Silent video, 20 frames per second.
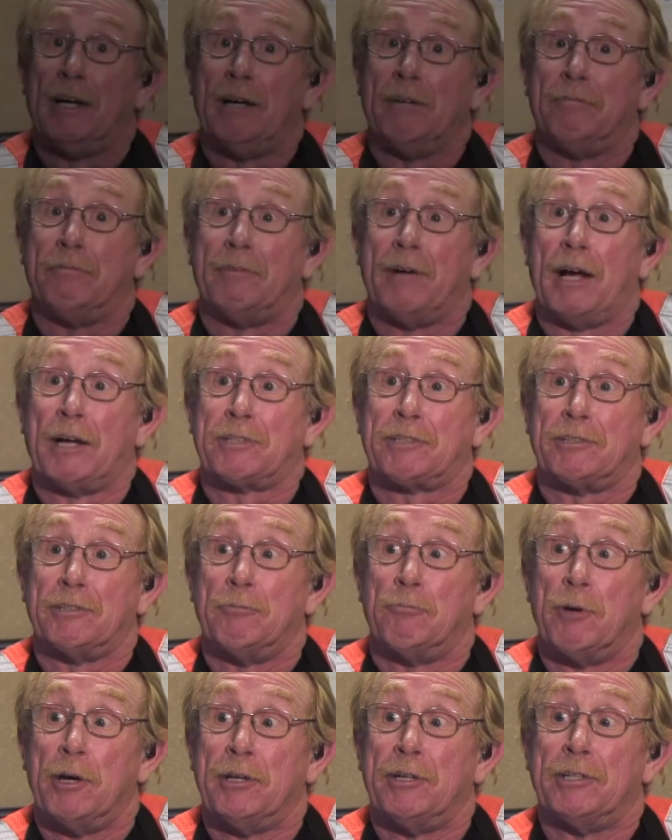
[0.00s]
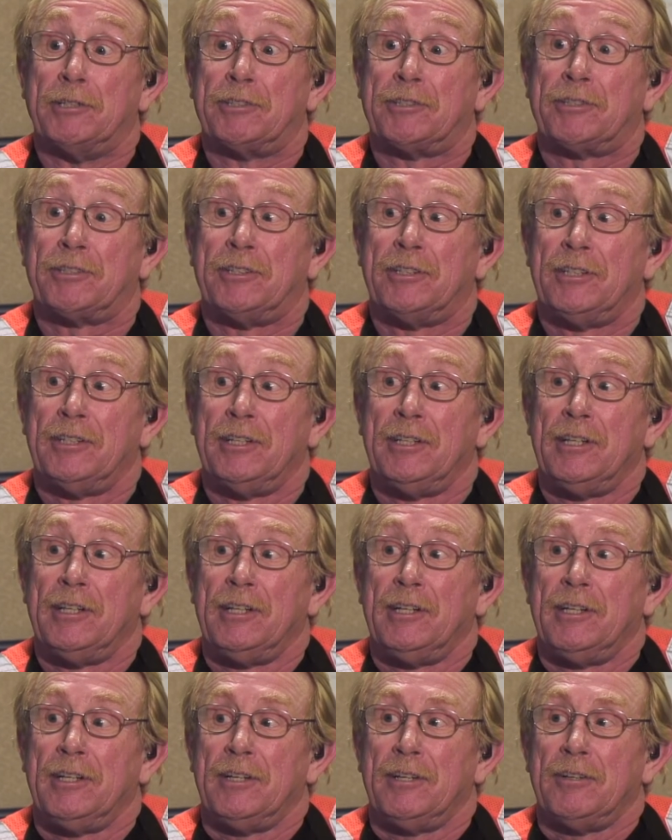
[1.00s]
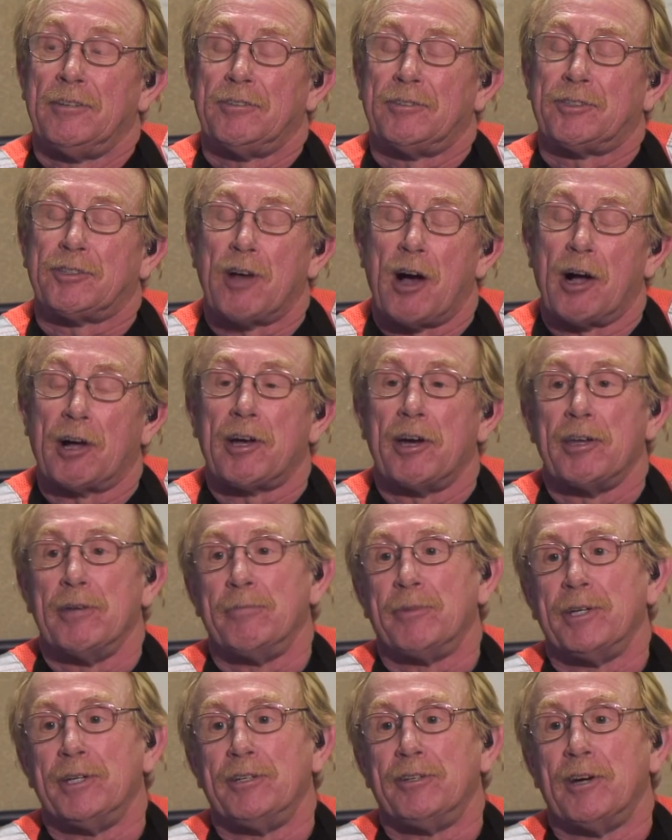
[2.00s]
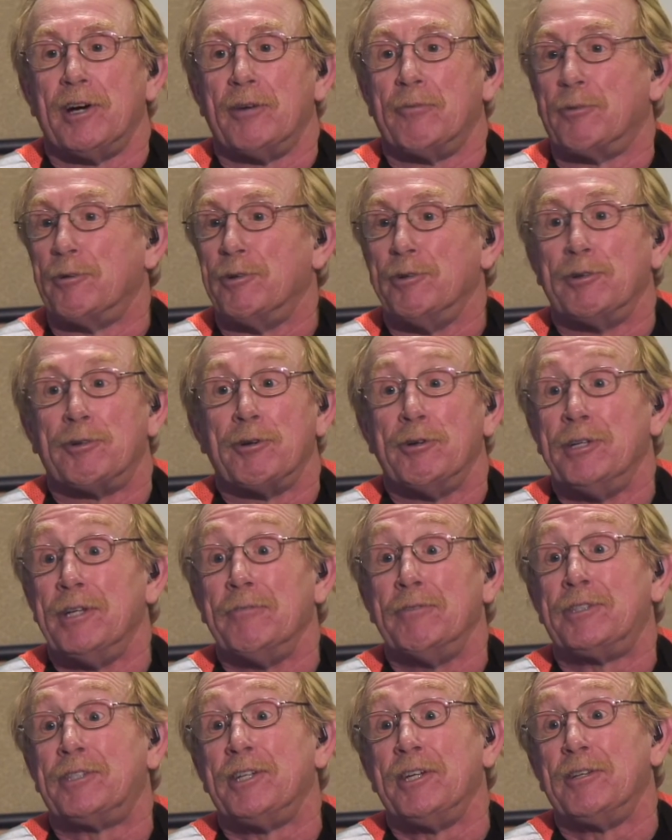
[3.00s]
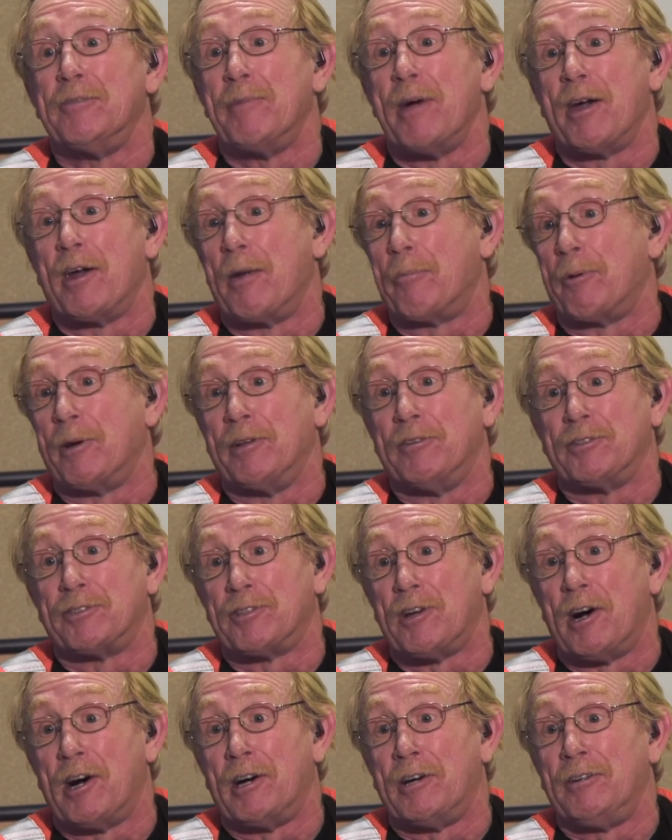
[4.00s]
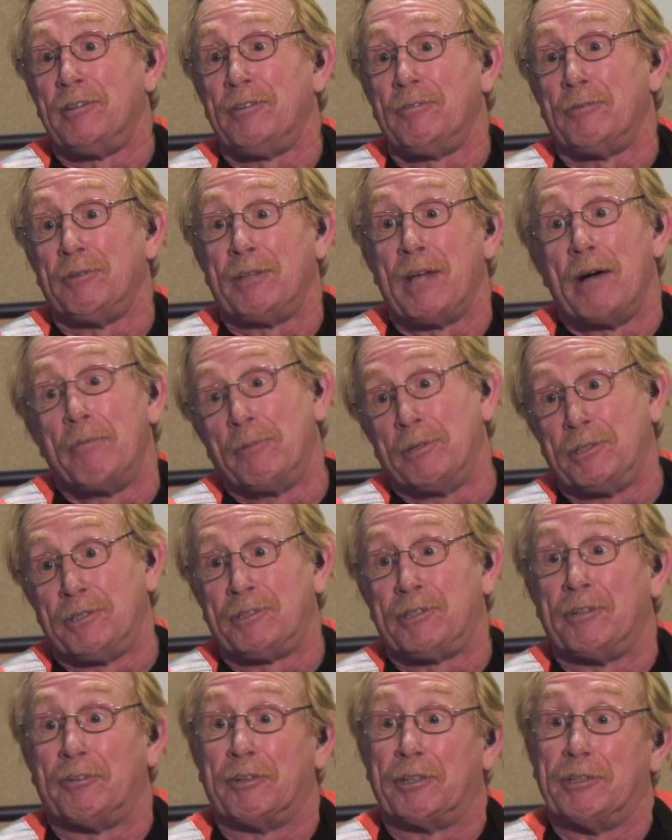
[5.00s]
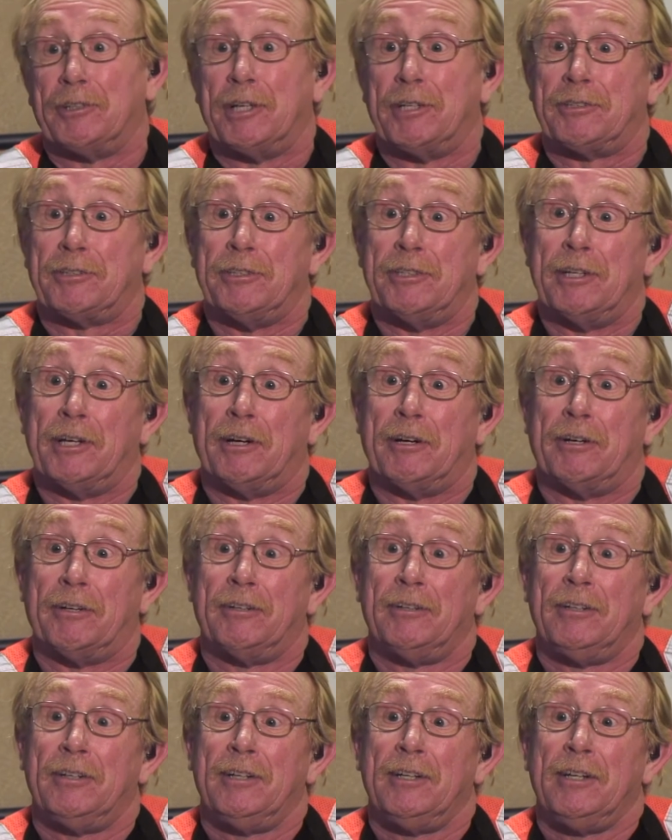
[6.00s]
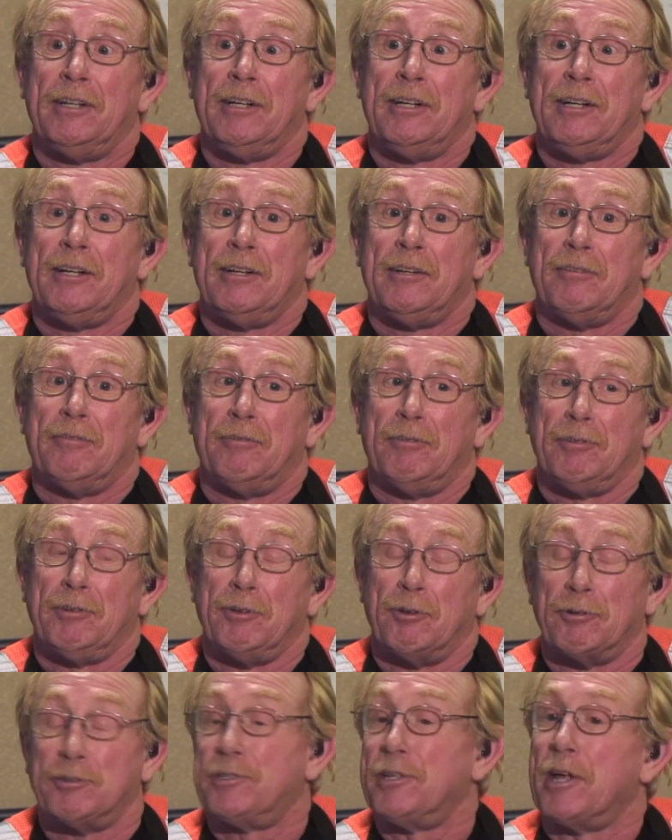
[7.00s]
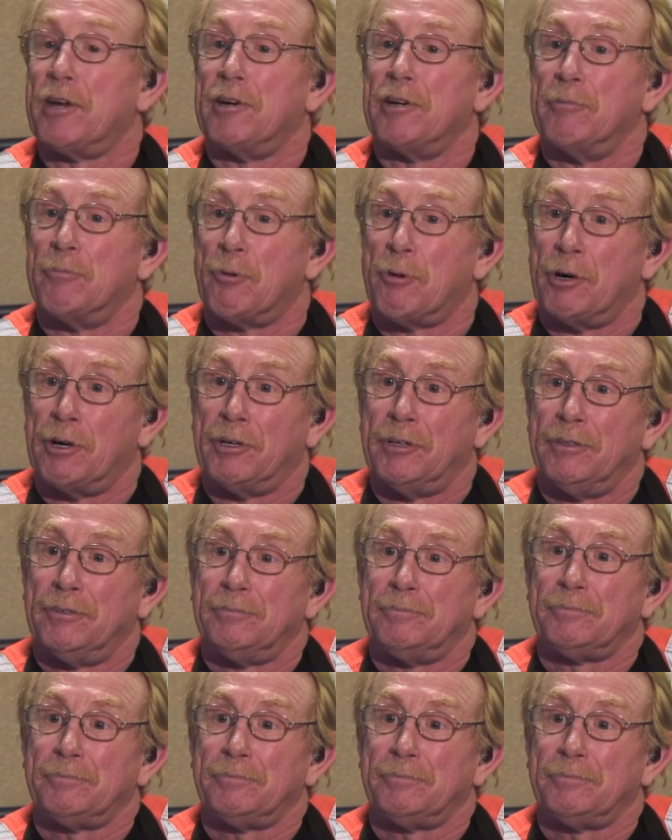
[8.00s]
I've actually witnessed saw cutting being done where you couldn't even see the man operating the saw with that much silica dust in the air. You don't see that anymore.